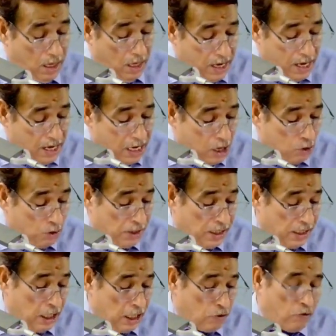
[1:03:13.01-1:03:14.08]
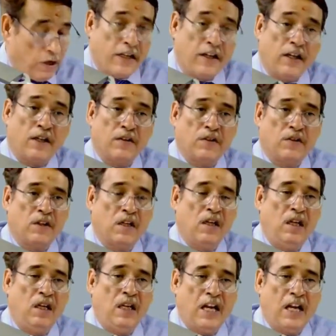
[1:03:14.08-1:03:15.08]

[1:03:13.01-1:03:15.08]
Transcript: accounting acquirer, generally